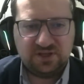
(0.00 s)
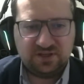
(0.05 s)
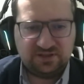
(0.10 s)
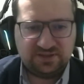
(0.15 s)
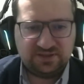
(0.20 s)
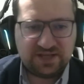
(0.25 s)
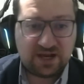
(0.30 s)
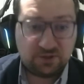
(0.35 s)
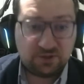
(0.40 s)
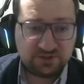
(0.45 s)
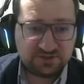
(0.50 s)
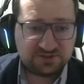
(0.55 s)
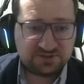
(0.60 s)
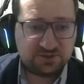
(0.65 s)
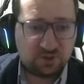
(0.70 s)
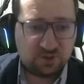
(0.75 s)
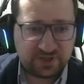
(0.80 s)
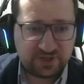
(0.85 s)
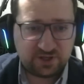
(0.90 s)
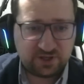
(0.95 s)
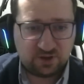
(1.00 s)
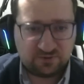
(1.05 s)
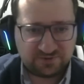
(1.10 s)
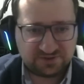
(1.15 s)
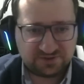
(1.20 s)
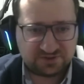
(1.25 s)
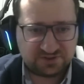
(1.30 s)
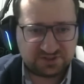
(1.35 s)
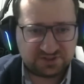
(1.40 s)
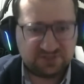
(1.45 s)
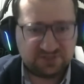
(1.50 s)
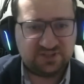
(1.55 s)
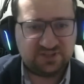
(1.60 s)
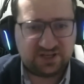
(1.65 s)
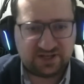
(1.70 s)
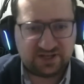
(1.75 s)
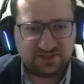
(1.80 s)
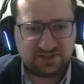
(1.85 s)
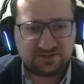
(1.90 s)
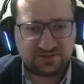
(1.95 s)
now that so many officers have
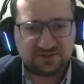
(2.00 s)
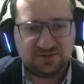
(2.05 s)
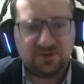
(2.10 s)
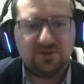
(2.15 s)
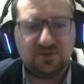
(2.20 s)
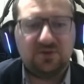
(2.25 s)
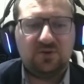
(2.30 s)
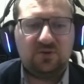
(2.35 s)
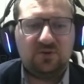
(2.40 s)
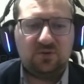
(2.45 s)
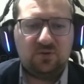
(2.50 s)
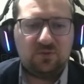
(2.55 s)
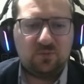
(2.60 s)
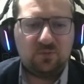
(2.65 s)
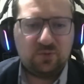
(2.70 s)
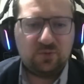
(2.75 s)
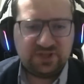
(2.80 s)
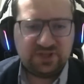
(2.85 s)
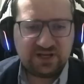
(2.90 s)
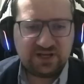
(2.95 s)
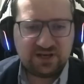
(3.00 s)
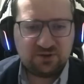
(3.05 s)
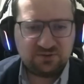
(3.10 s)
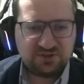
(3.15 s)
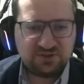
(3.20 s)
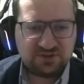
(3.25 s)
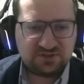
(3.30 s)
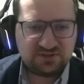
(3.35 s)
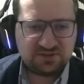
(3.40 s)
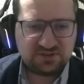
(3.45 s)
died, without